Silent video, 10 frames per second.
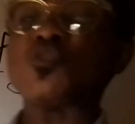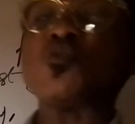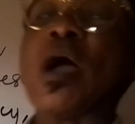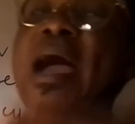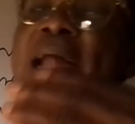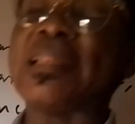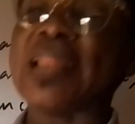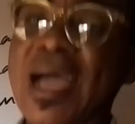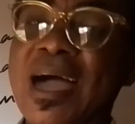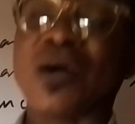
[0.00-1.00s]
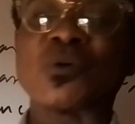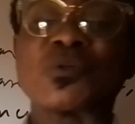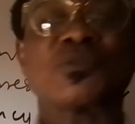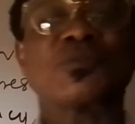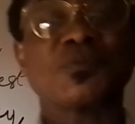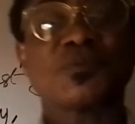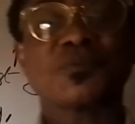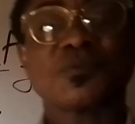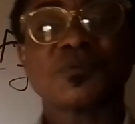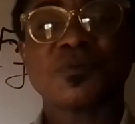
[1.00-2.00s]
you are allowed,
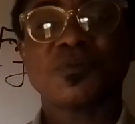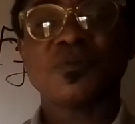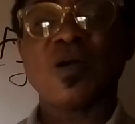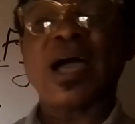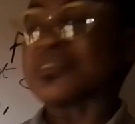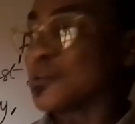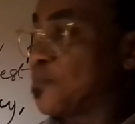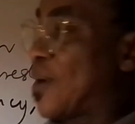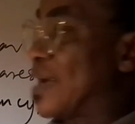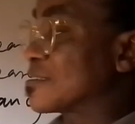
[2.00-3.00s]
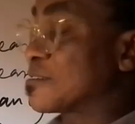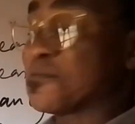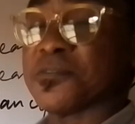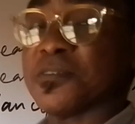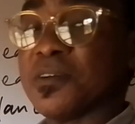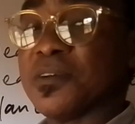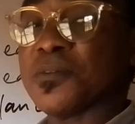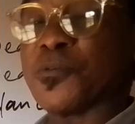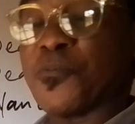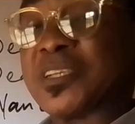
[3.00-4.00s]
as a part of
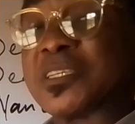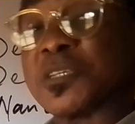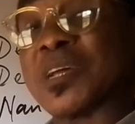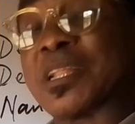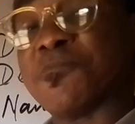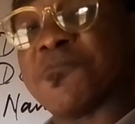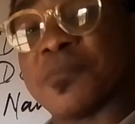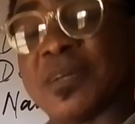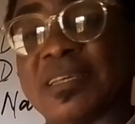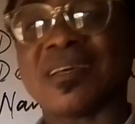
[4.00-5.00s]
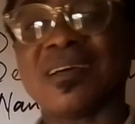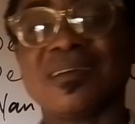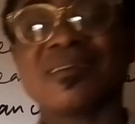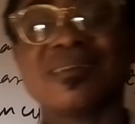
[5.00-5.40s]
the features of an informal letter,